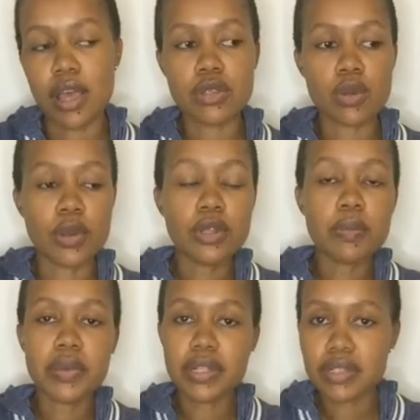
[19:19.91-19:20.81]
So when you
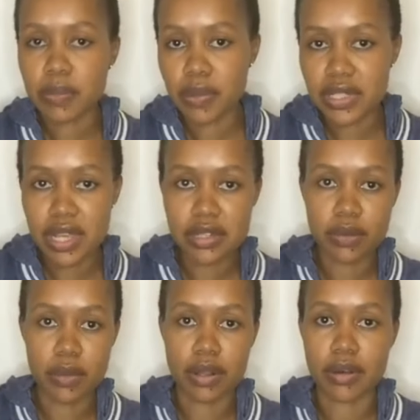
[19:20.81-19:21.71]
build a
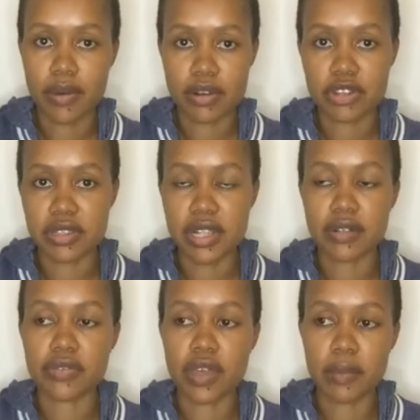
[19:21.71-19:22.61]
protection wall around
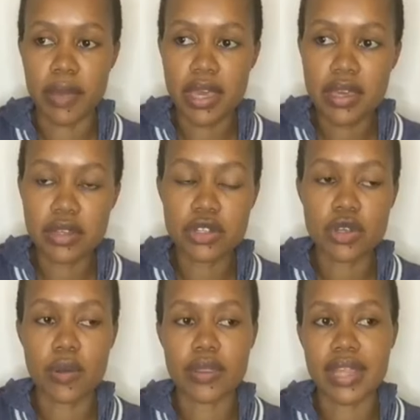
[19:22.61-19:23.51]
yourself, you are making
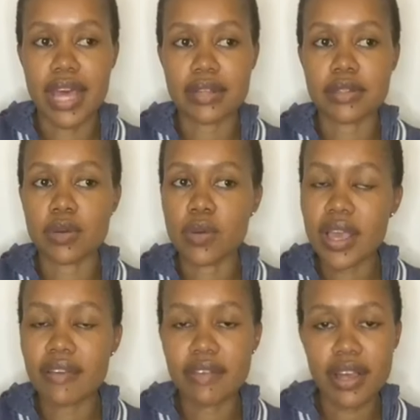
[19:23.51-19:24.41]
sure that
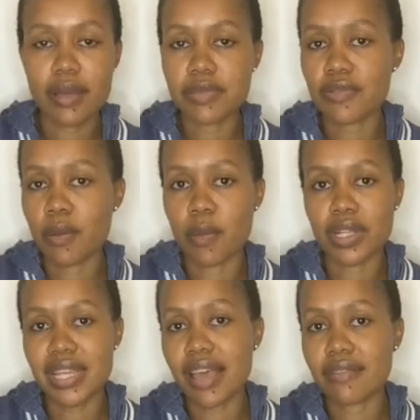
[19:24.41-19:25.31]
whoever comes from
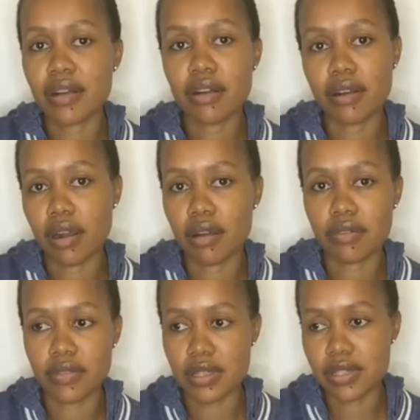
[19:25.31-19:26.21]
whatever corner
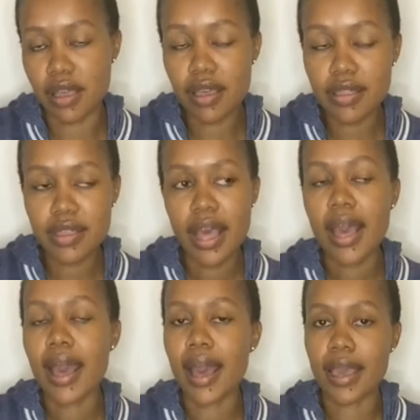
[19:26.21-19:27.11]
of this earth,
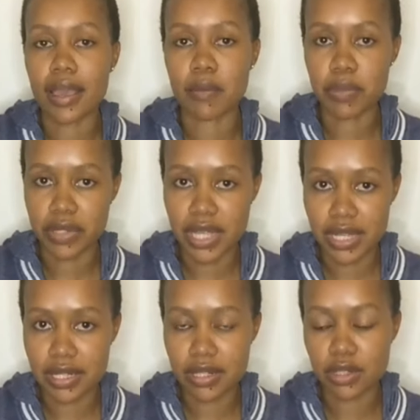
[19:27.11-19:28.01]
I am
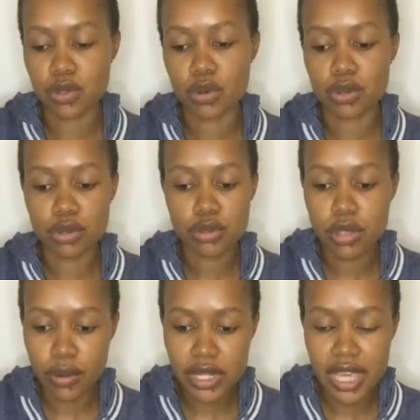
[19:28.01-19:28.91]
protected. So use
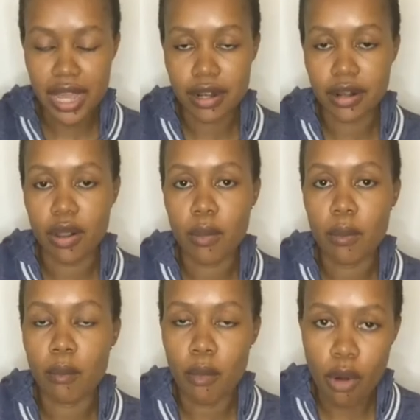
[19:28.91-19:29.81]
the red candle
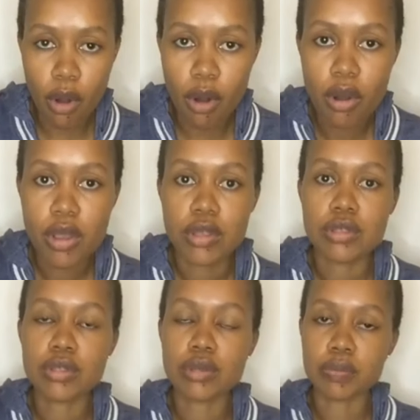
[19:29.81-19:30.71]
more
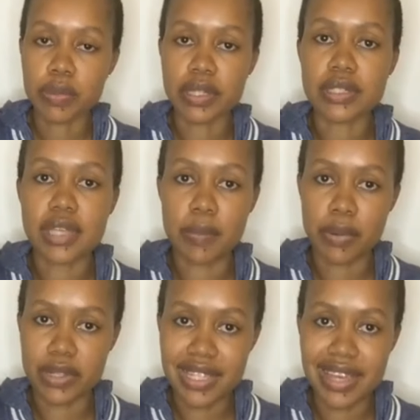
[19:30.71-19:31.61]
to build a
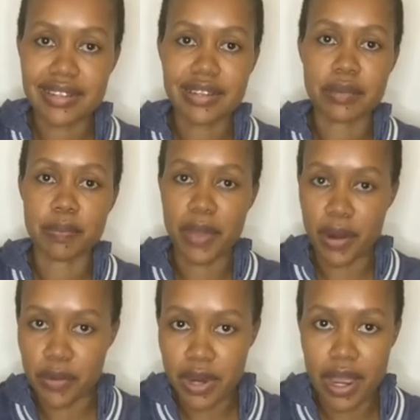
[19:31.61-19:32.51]
protection
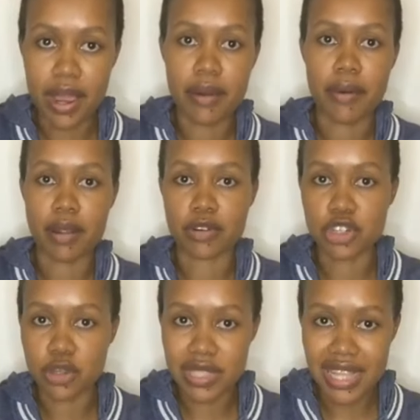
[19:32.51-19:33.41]
barrier around
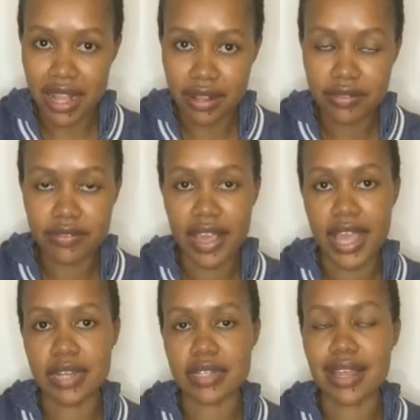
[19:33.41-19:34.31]
yourself
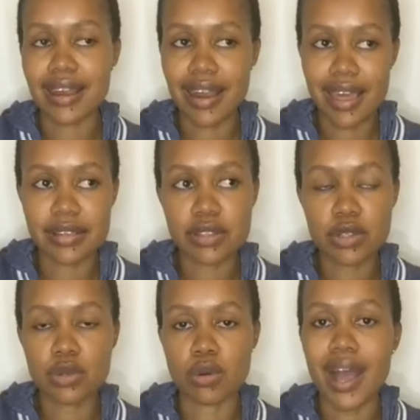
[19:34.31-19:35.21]
and less
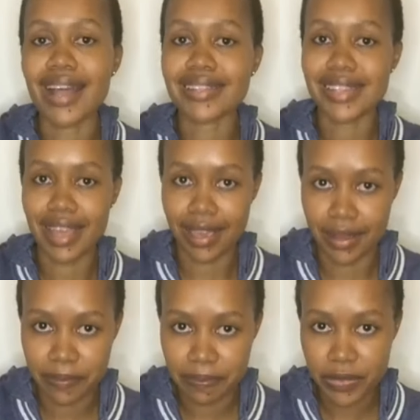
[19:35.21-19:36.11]
to attack.
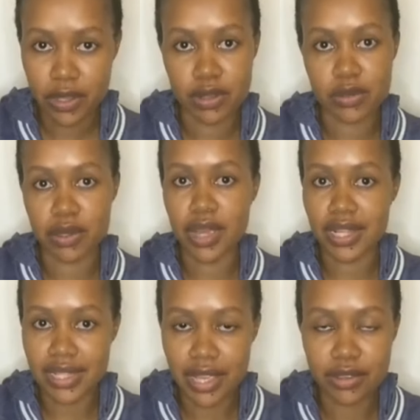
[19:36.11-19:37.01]
because when you
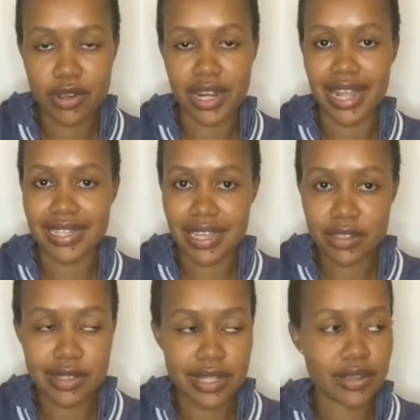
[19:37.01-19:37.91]
attack, you can
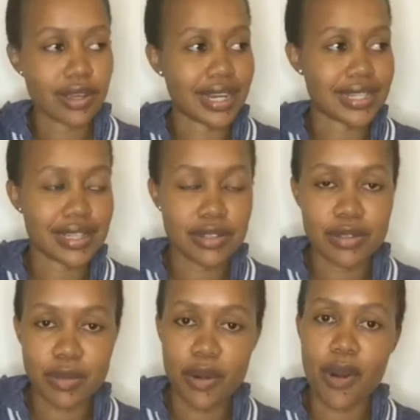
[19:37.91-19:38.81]
attack today, you can attack
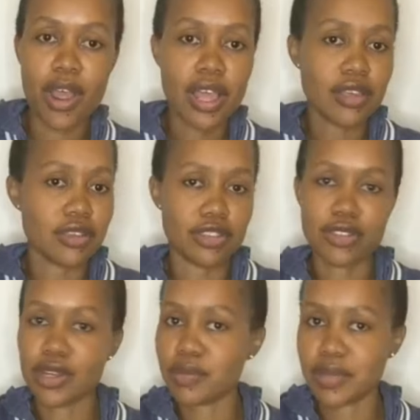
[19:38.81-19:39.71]
tomorrow. You're just
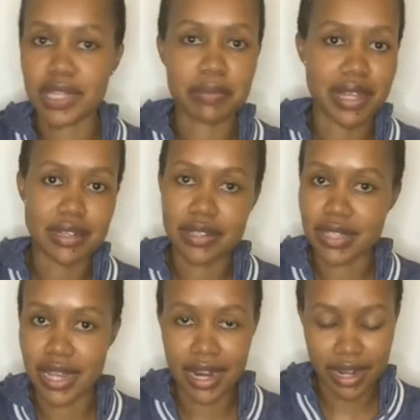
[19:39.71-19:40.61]
going to be in battles
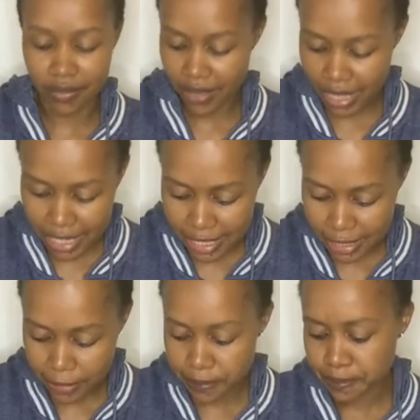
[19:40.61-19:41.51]
that are never ending.